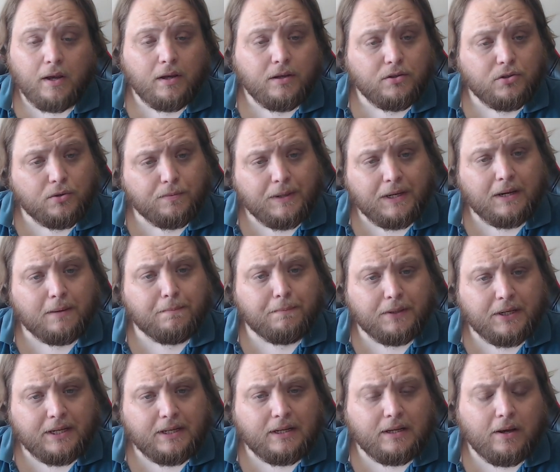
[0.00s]
To be
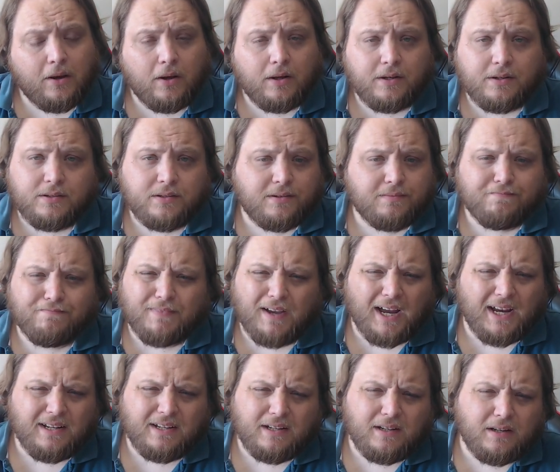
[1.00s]
completely honest,
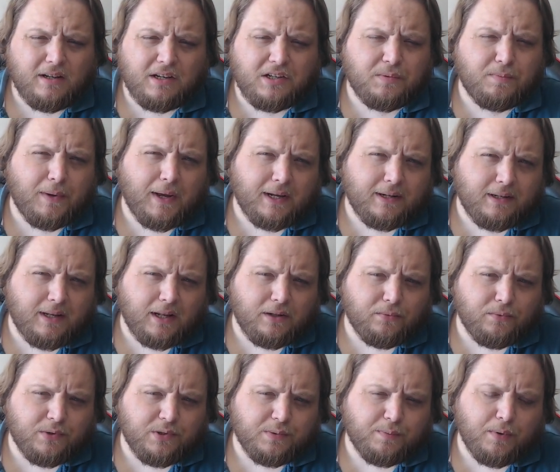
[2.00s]
I didn't expect that
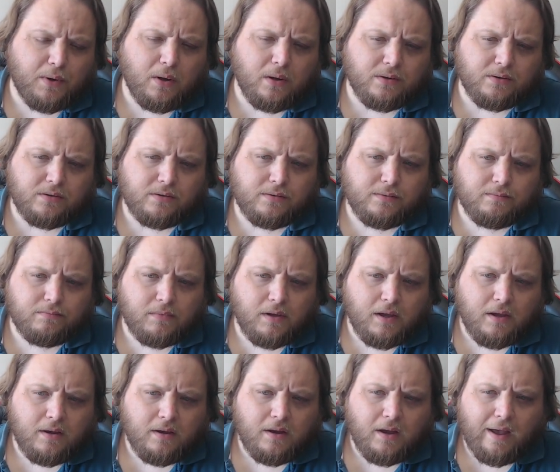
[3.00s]
response.
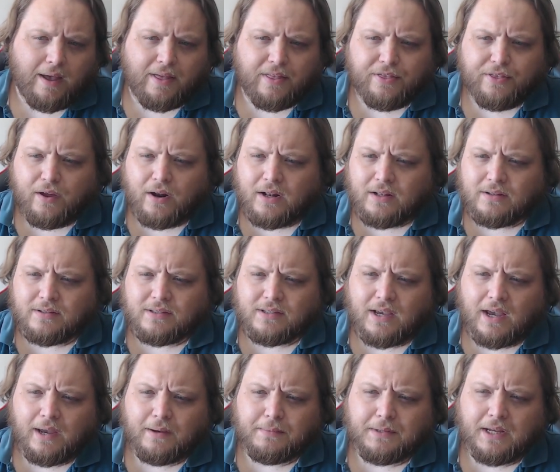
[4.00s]
I thought at the
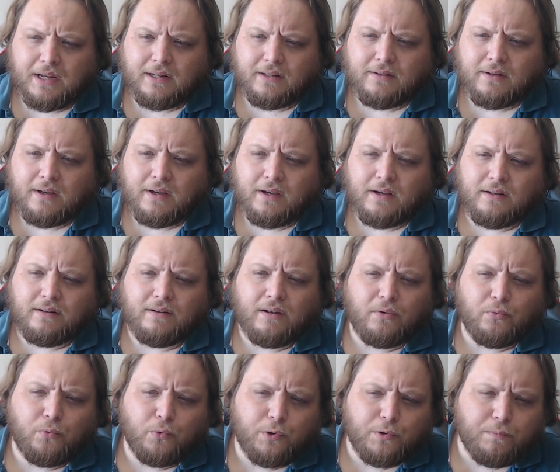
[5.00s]
time that there
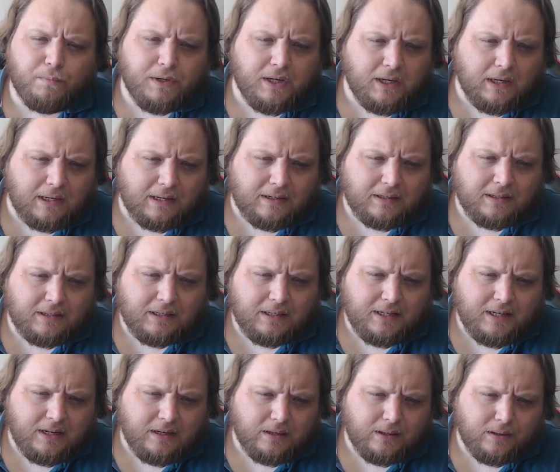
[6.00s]
would be a
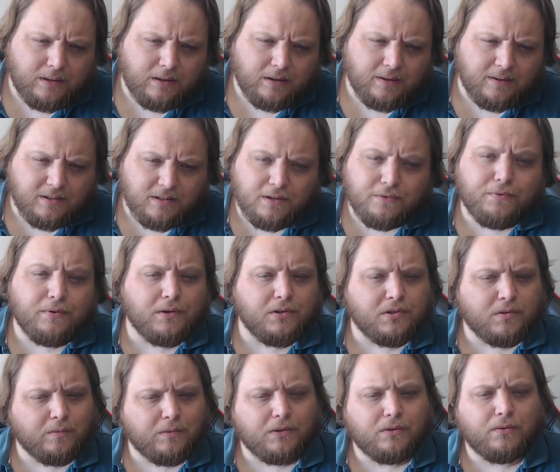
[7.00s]
clear difference
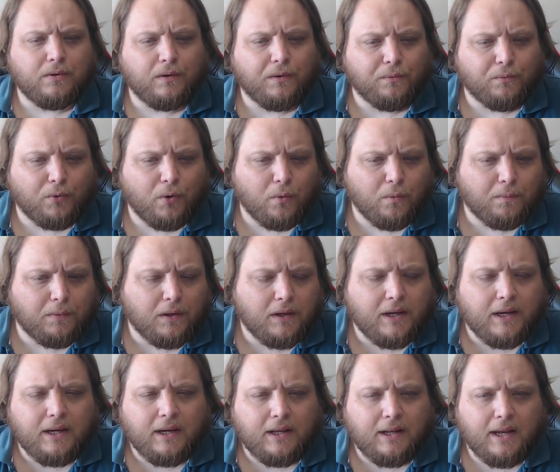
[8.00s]
between
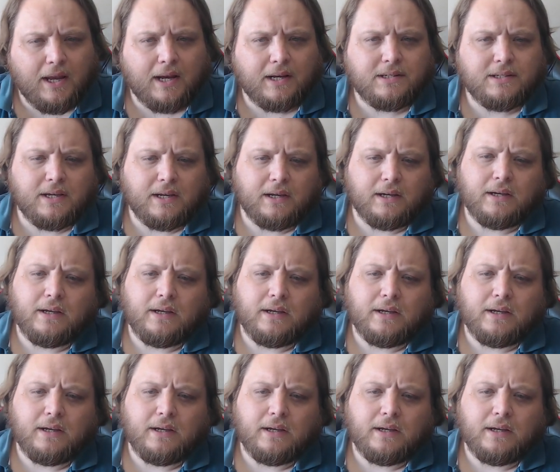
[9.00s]
role-playing and acting,